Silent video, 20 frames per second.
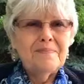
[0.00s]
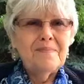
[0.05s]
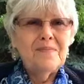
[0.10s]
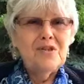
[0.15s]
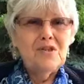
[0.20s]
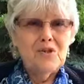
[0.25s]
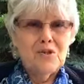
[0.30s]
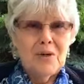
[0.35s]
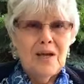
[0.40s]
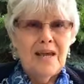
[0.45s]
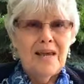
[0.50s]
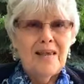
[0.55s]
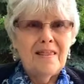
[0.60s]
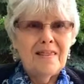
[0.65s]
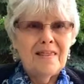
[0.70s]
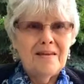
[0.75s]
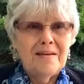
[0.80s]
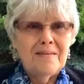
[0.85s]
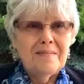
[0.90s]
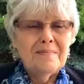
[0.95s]
strength,
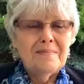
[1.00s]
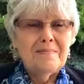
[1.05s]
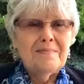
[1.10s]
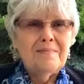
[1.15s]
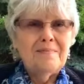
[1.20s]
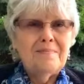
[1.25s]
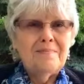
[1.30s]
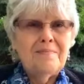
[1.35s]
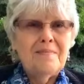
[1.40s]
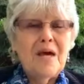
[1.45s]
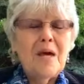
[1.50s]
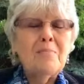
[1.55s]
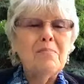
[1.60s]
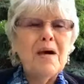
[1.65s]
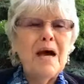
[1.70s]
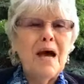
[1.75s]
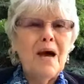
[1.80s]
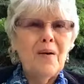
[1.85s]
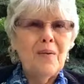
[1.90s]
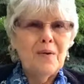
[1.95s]

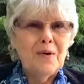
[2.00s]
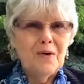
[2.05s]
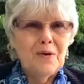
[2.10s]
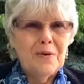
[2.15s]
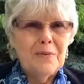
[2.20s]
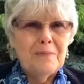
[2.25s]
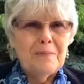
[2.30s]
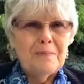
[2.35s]
power,